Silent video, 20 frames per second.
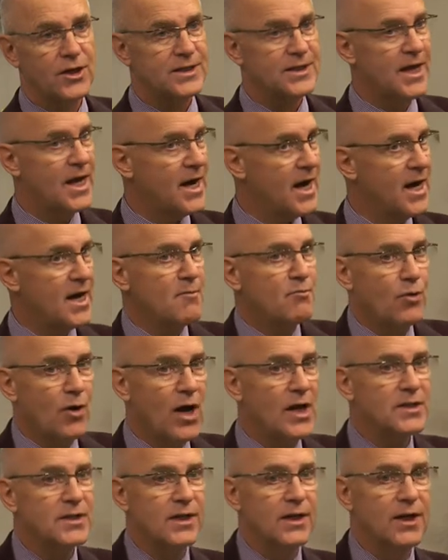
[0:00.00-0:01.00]
have set any
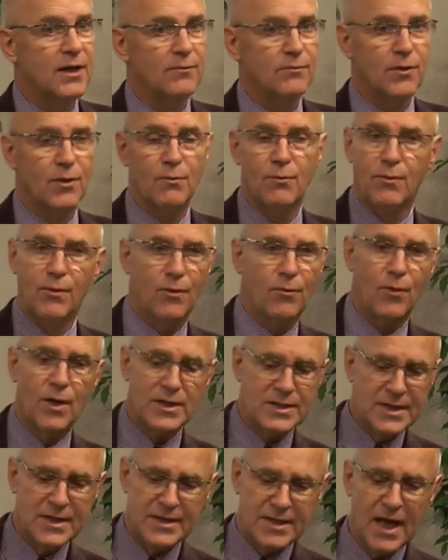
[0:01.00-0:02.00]
precedent. What
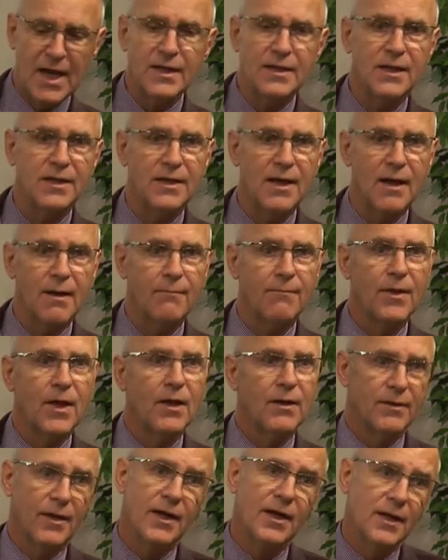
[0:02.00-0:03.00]
does he say to them?
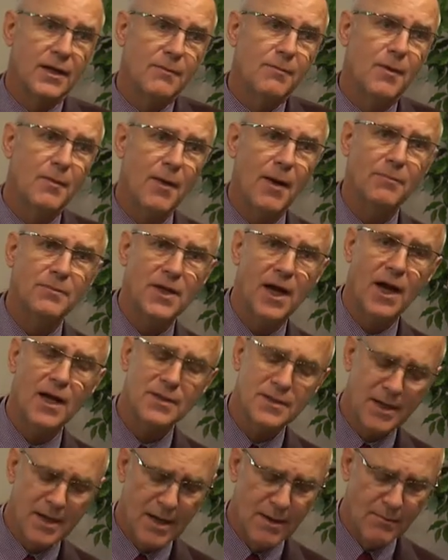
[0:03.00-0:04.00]
They need to be
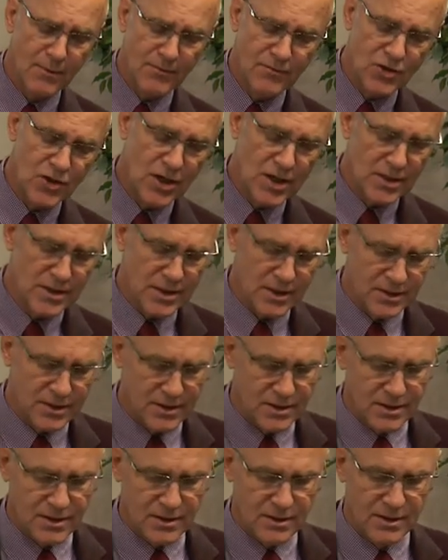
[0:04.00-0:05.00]
baptized in the name of
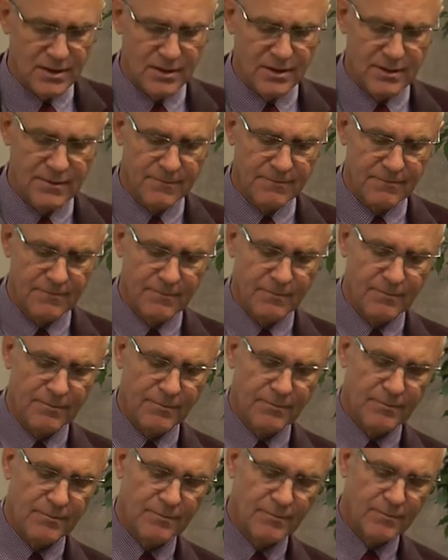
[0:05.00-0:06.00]
Jesus.
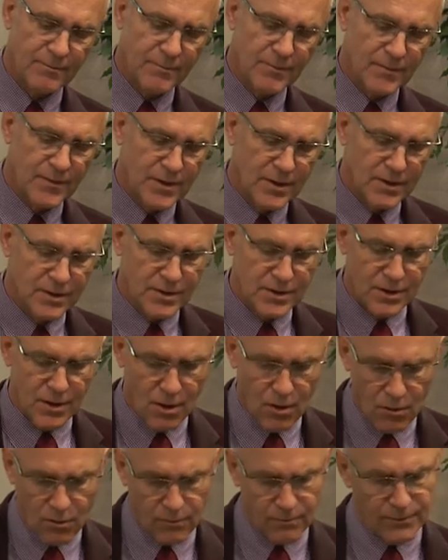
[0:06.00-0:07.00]

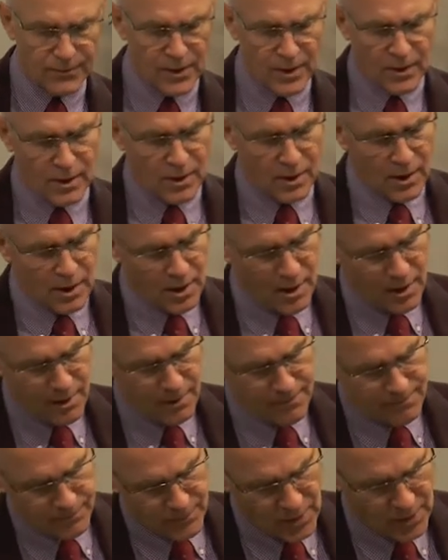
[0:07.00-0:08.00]
So
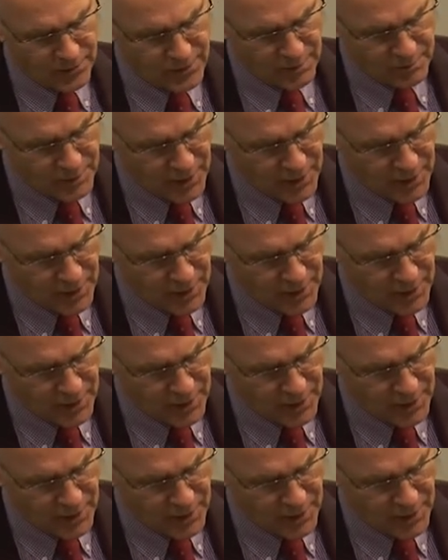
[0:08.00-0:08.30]
the